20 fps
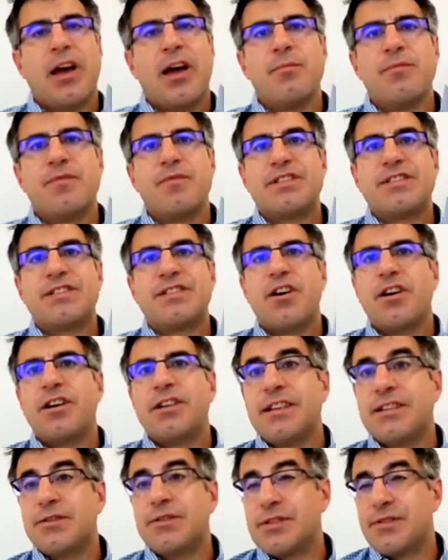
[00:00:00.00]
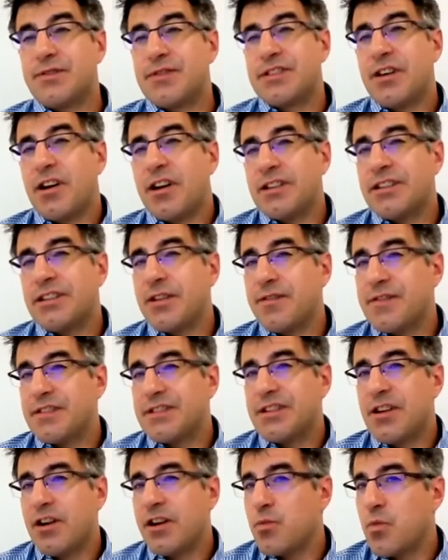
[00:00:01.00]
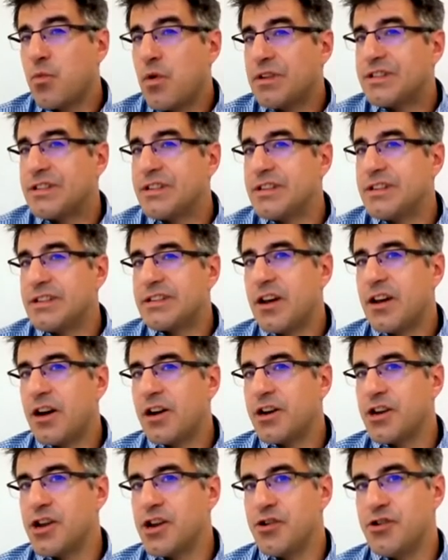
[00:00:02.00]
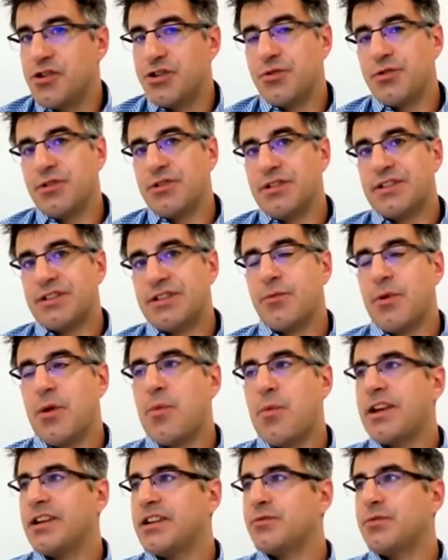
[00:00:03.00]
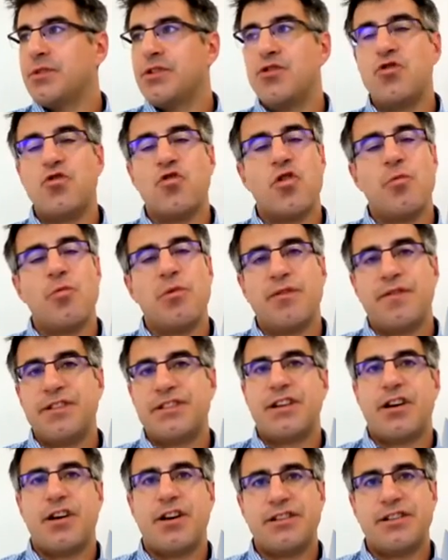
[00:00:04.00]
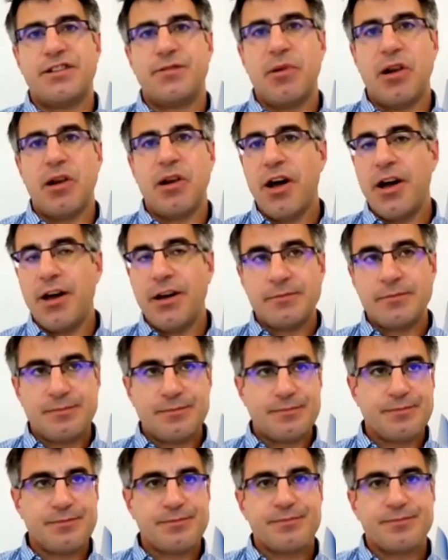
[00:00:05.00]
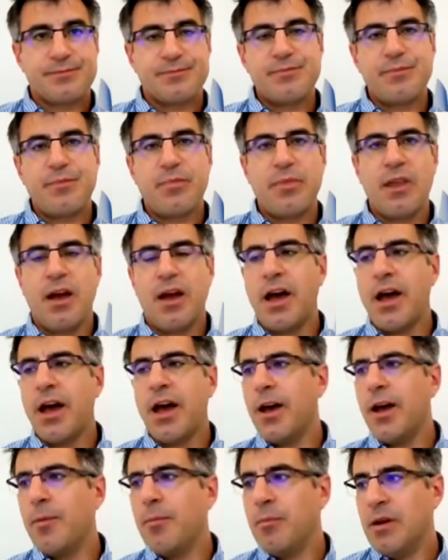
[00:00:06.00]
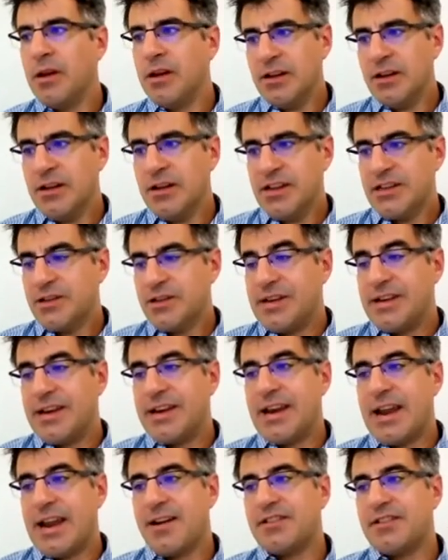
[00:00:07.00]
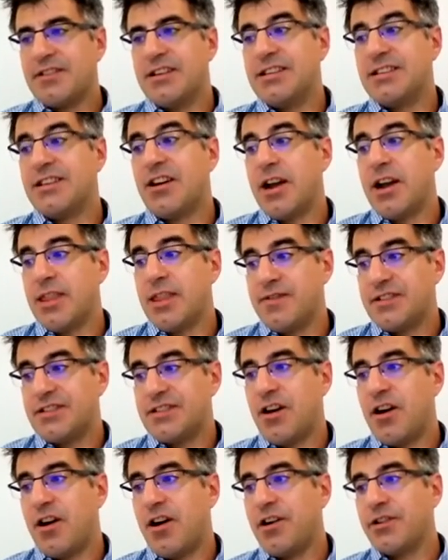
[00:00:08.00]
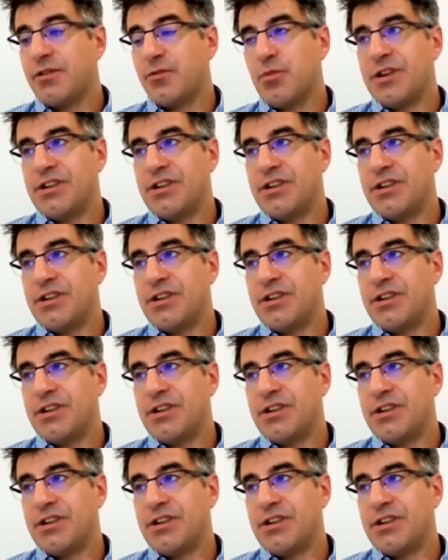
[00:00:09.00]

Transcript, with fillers: Um, facade, this was a facade, so the facade wasn't unusual. So we went to a normal facade supplier. Um, so we didn't have to design the facade.